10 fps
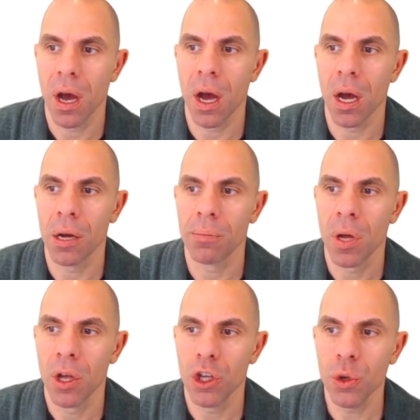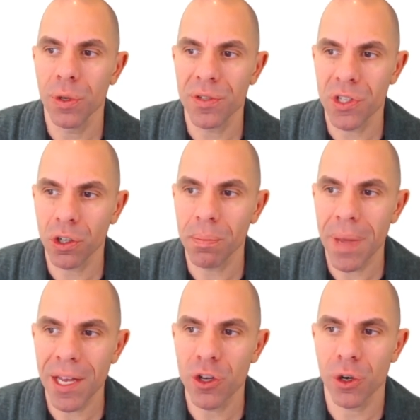you would have still
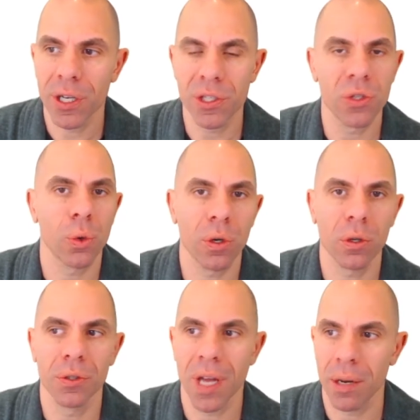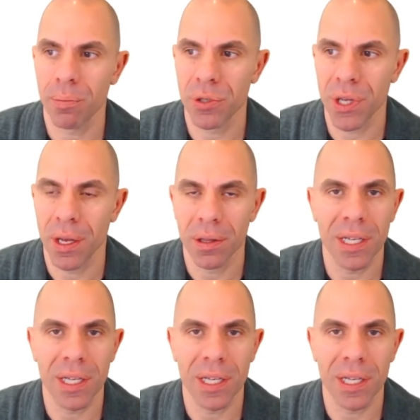made your historical 9%.